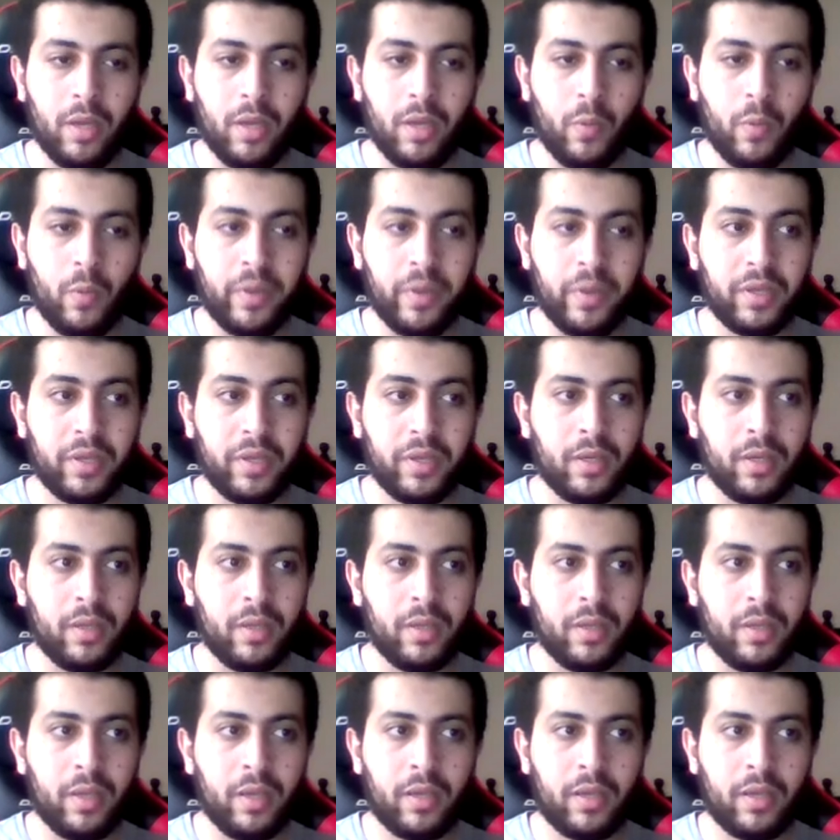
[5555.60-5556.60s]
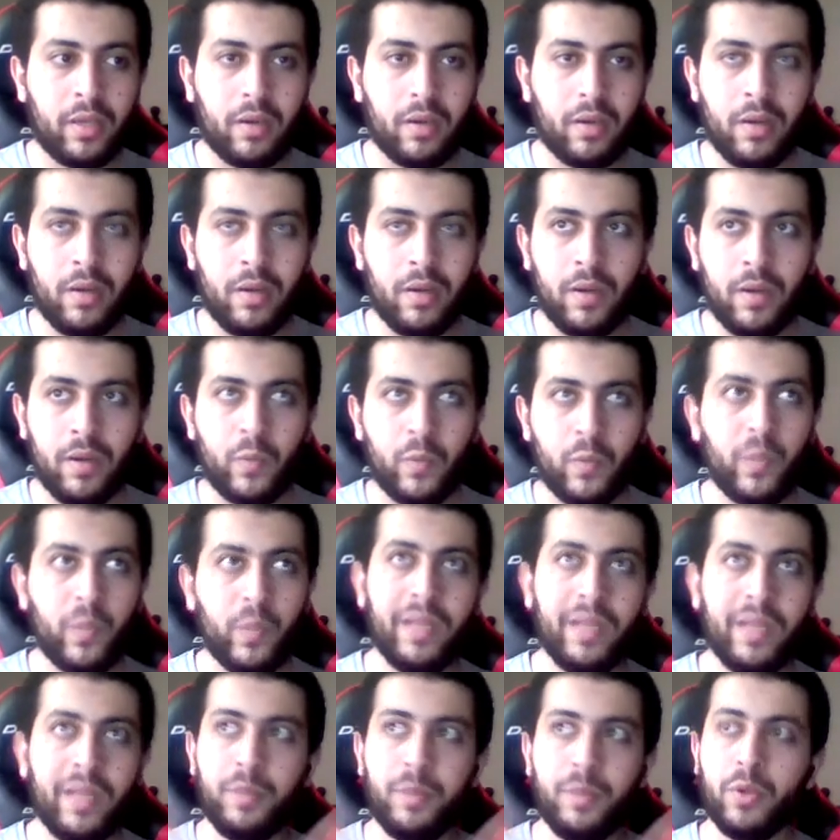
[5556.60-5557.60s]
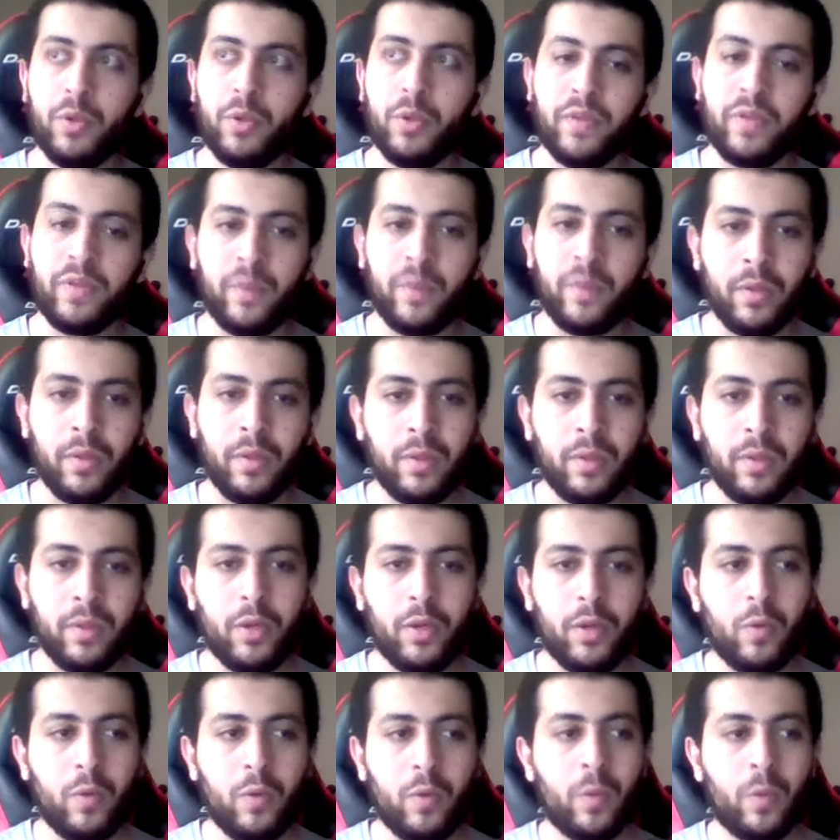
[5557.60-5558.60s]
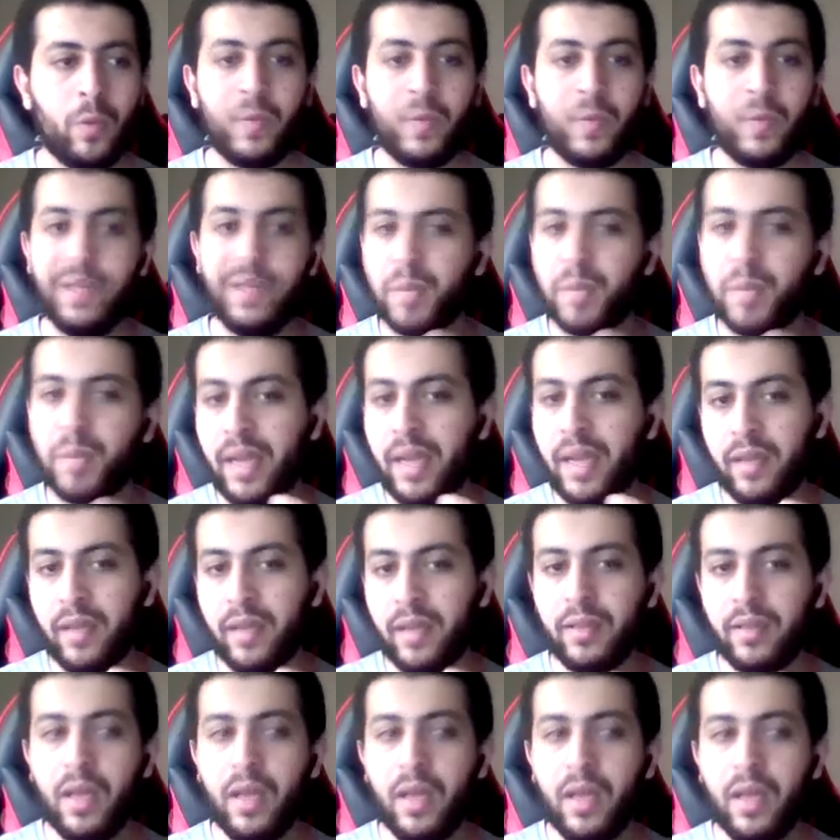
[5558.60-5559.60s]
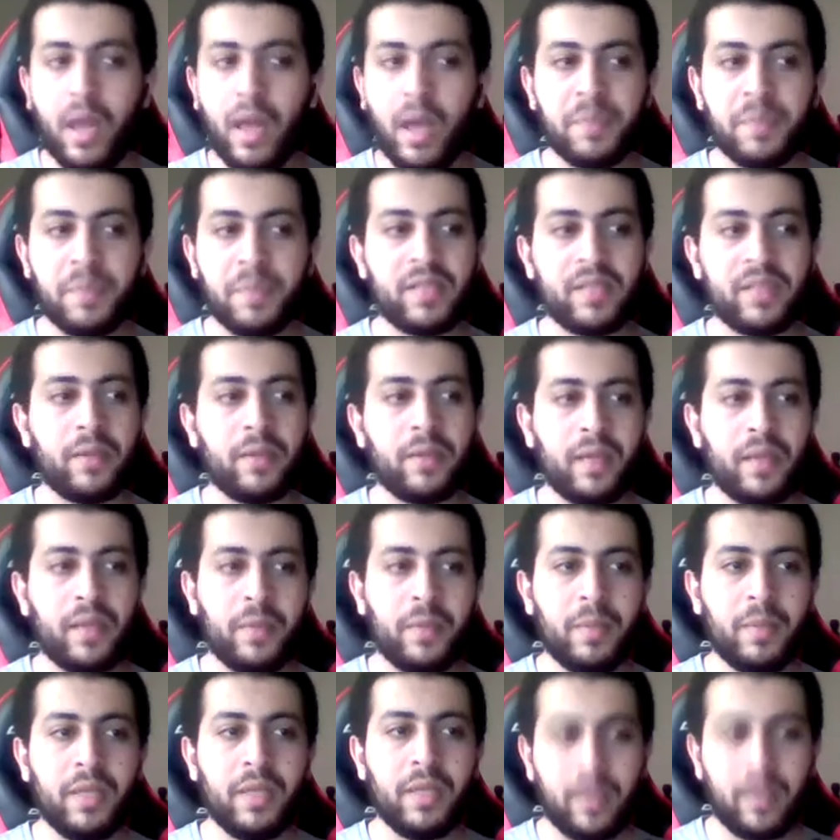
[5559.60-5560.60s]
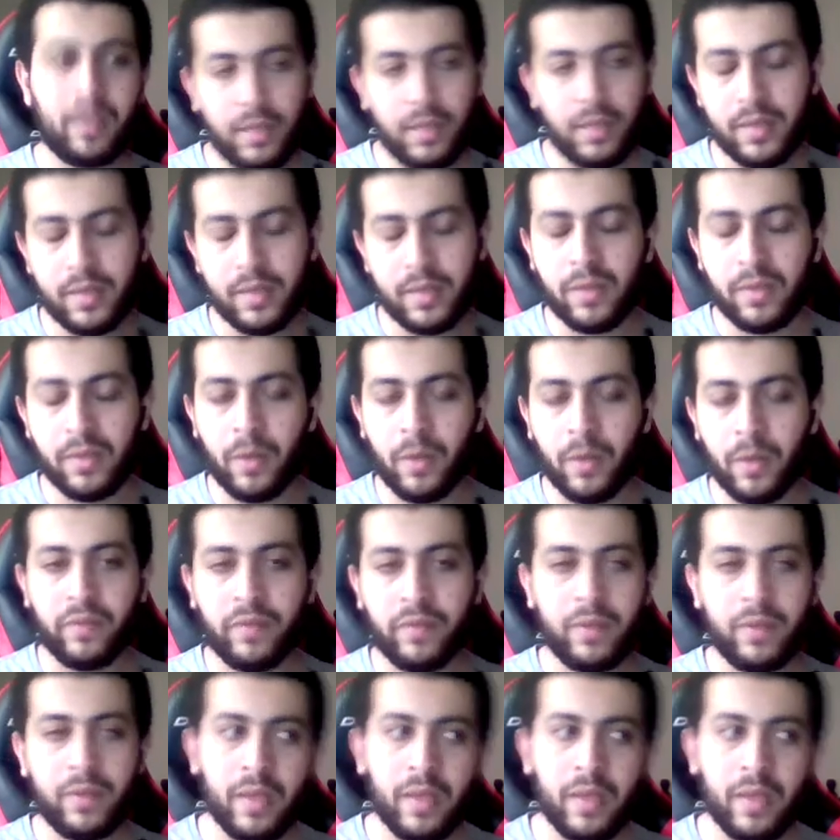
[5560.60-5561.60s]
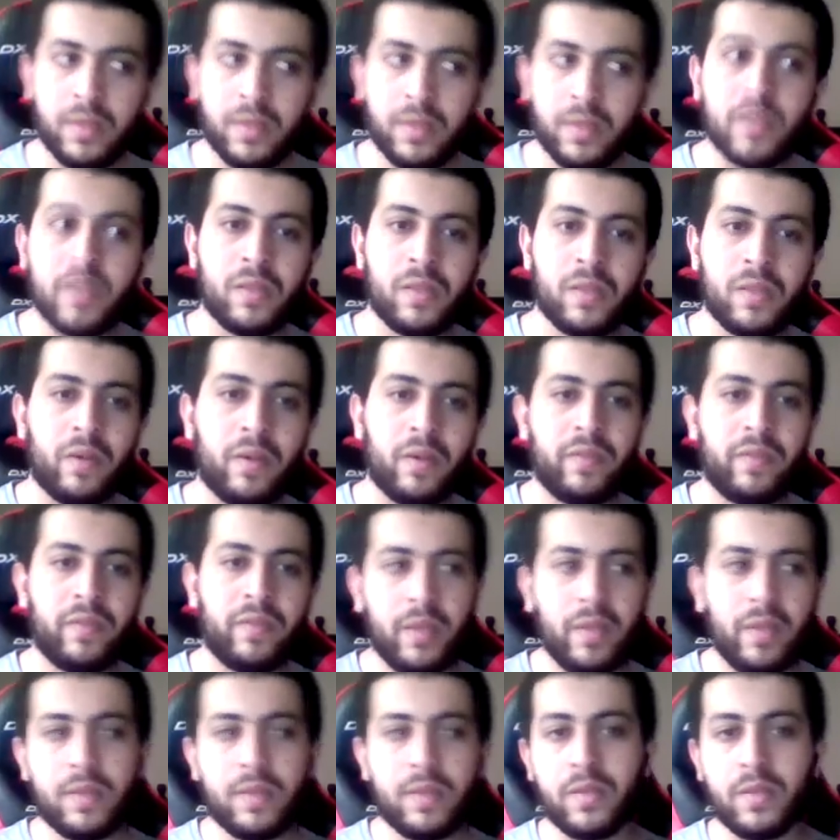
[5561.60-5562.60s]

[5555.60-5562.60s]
whether like really beautiful or really bad, I'm still gonna be like, yes, love, yes, it's love, yes, it's